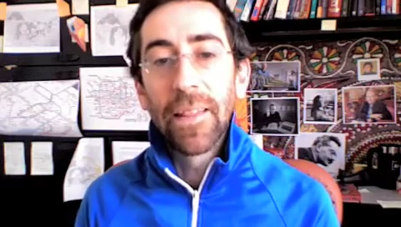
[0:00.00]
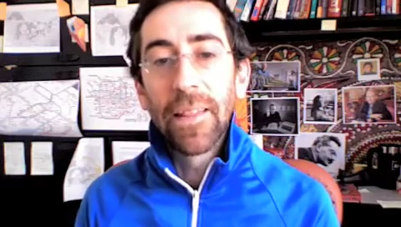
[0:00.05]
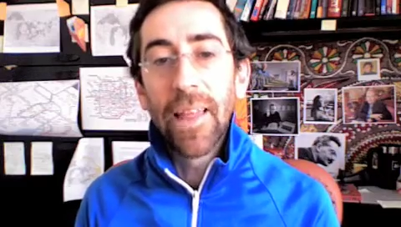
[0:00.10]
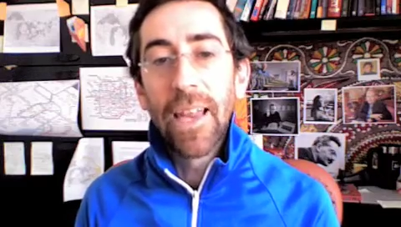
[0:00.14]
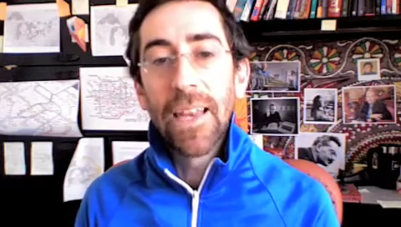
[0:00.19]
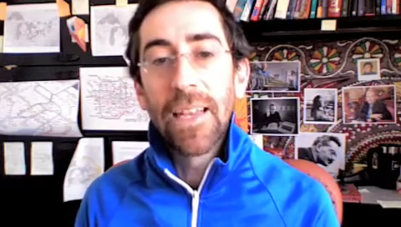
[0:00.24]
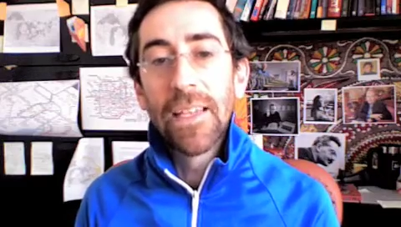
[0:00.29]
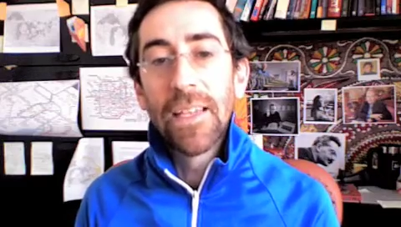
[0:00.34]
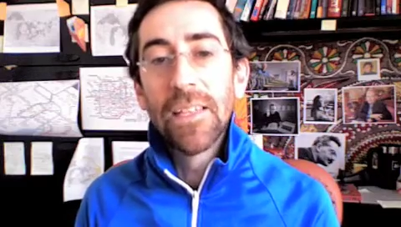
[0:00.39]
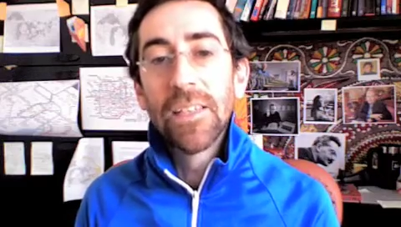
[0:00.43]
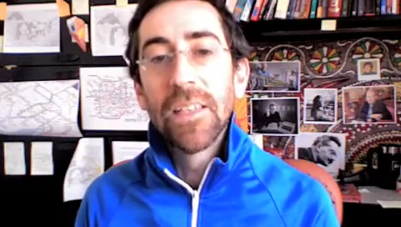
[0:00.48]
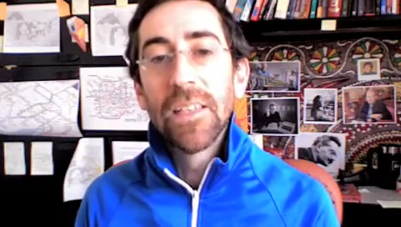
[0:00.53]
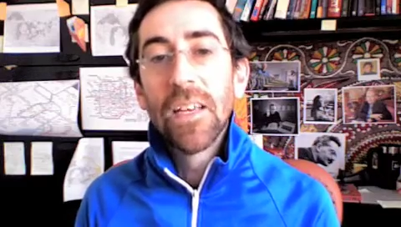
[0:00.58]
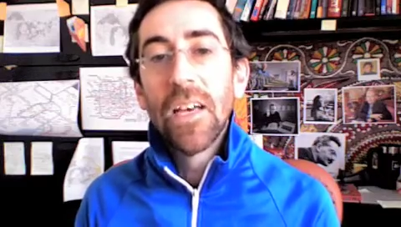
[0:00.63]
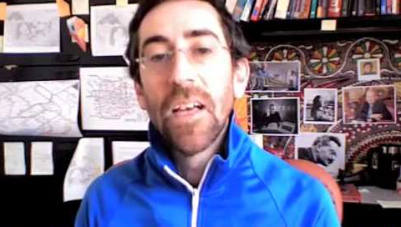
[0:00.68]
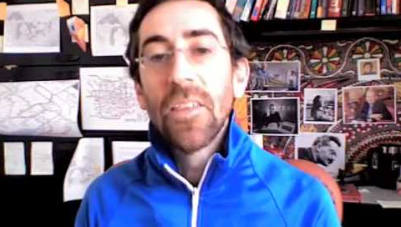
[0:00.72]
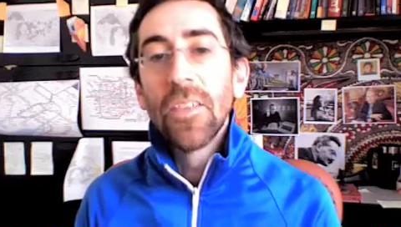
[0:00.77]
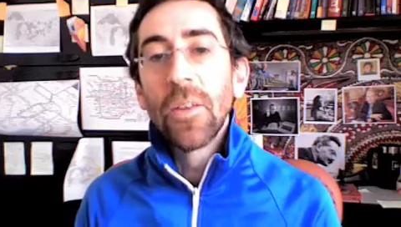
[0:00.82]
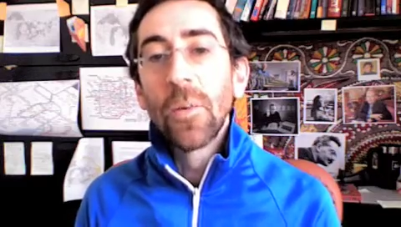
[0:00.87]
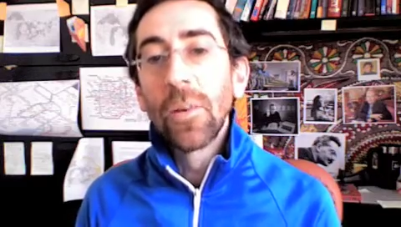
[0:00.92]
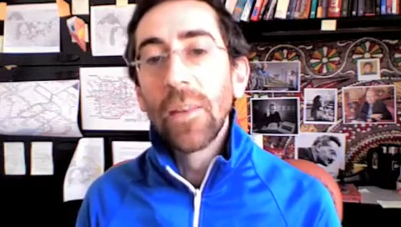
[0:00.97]
That is,
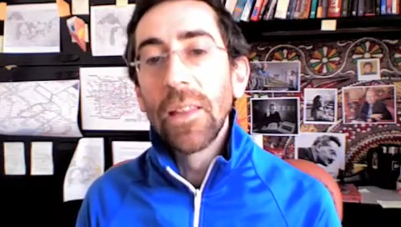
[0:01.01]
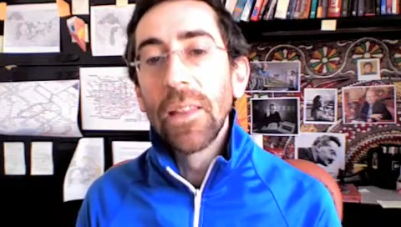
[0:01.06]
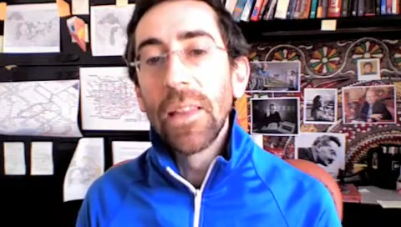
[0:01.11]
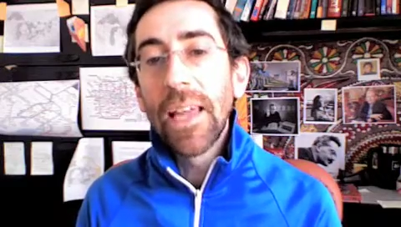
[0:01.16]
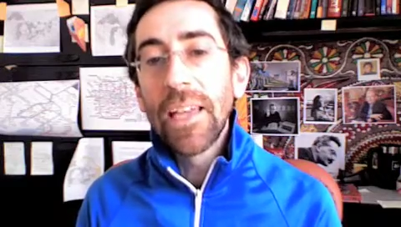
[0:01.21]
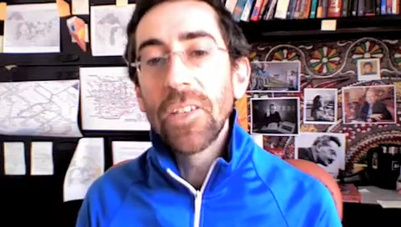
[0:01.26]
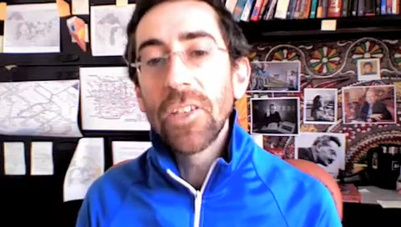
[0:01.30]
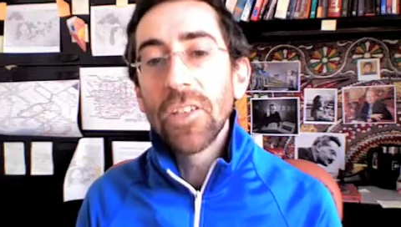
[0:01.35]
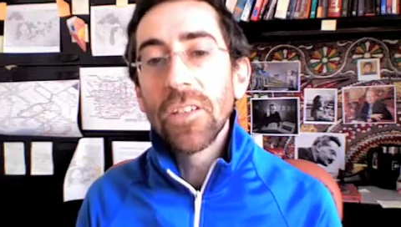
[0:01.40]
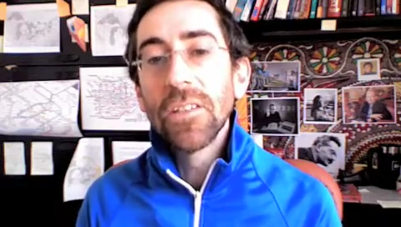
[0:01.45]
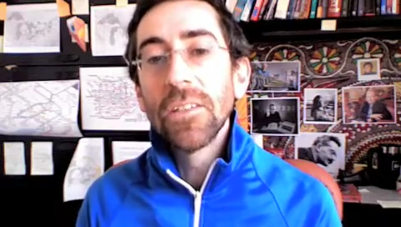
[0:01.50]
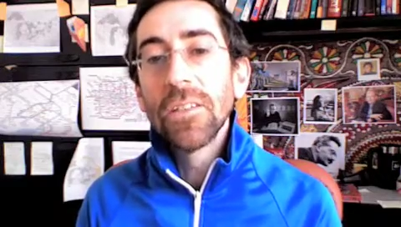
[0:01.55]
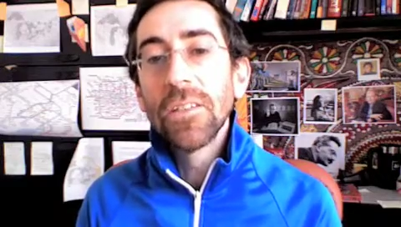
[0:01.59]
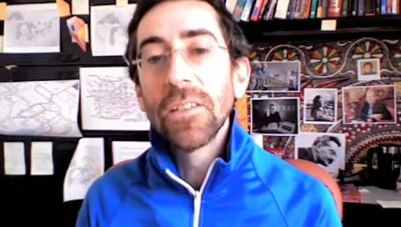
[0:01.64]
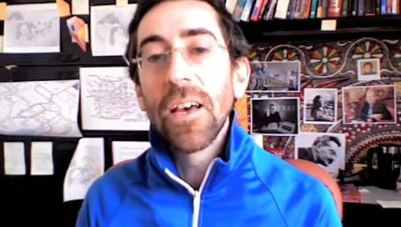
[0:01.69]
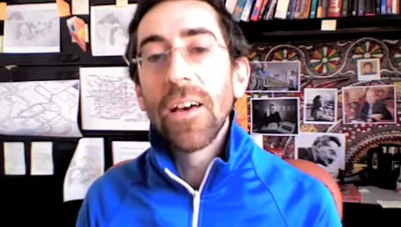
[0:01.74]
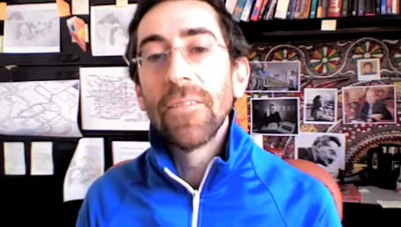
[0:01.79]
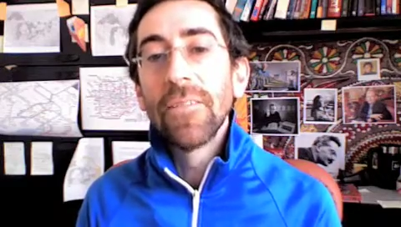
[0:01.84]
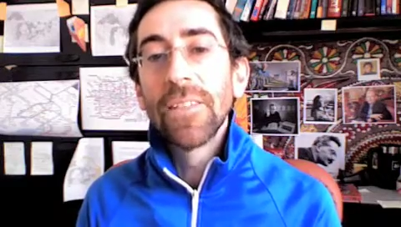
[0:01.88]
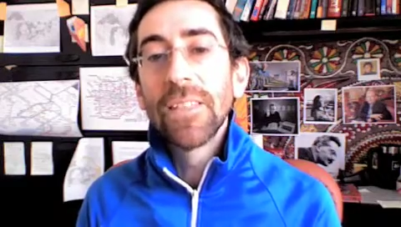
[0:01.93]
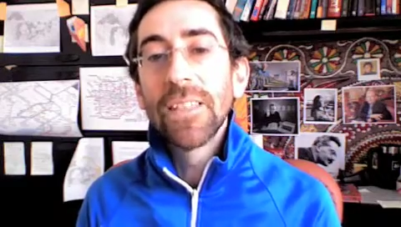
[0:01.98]
the relations
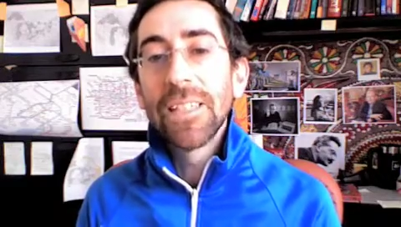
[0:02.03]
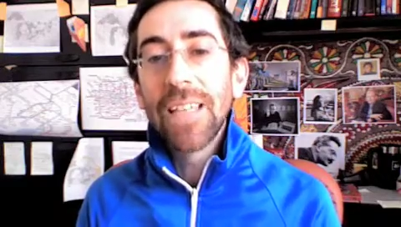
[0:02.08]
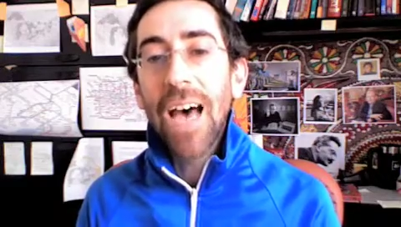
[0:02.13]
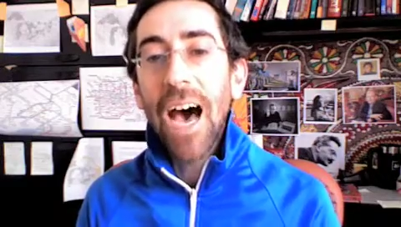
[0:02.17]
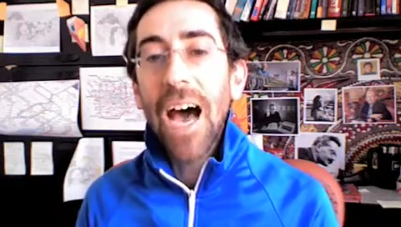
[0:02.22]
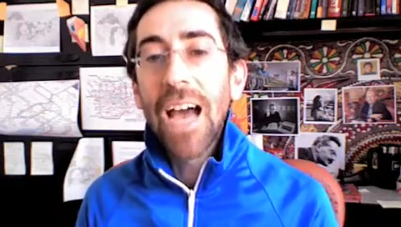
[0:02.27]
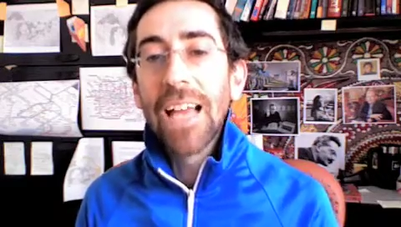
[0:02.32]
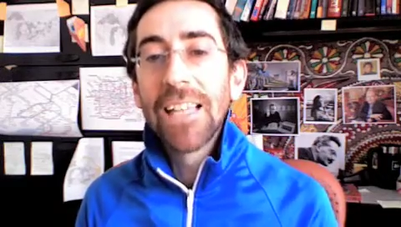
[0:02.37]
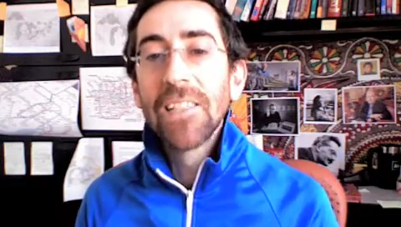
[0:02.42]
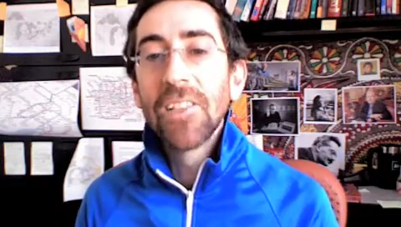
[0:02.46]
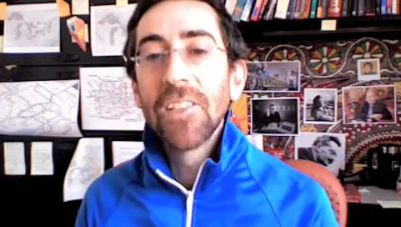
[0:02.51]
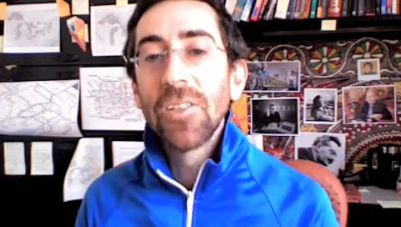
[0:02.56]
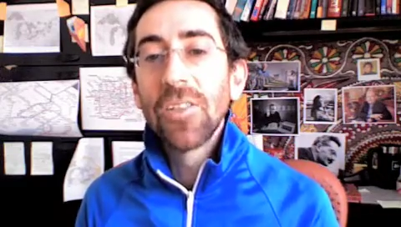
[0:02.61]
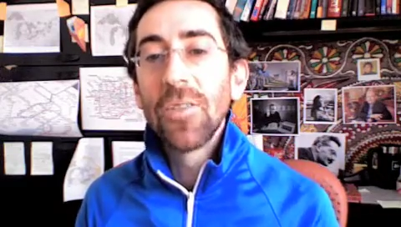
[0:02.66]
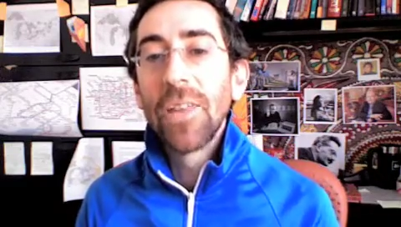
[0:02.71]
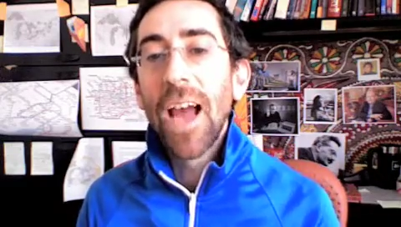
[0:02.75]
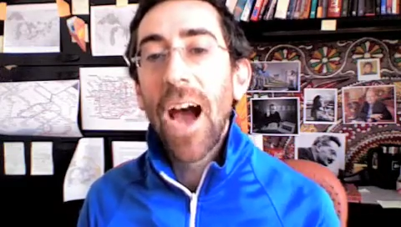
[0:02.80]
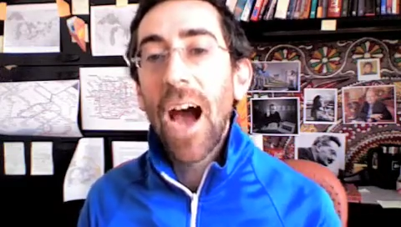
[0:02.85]
of signs to the